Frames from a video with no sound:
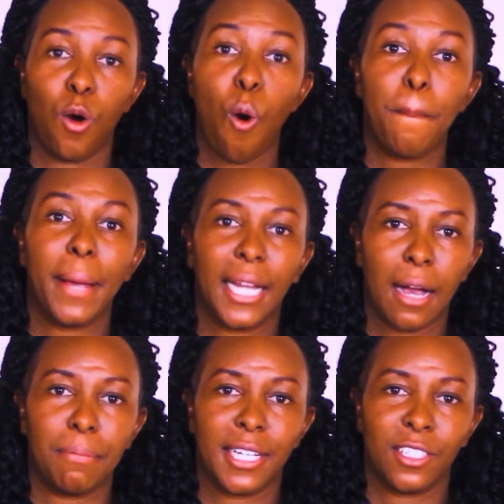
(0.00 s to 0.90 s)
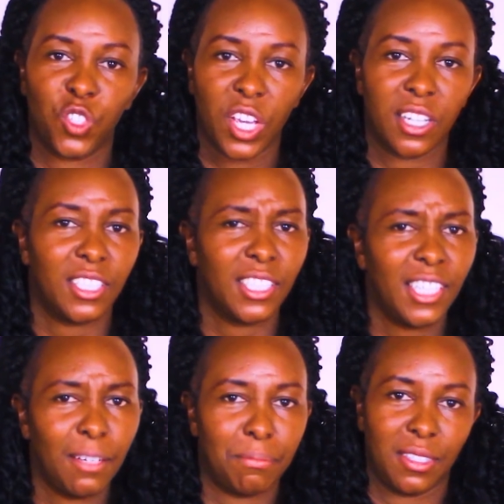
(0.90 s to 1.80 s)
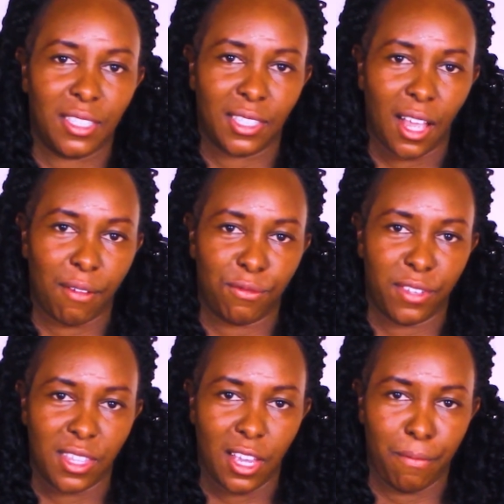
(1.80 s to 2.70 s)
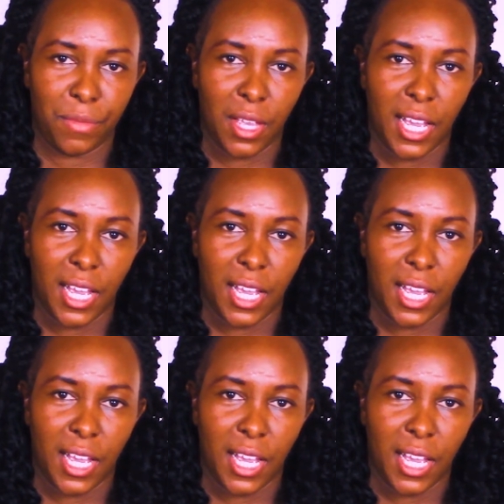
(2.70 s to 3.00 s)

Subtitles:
open up and share deep stuff with them,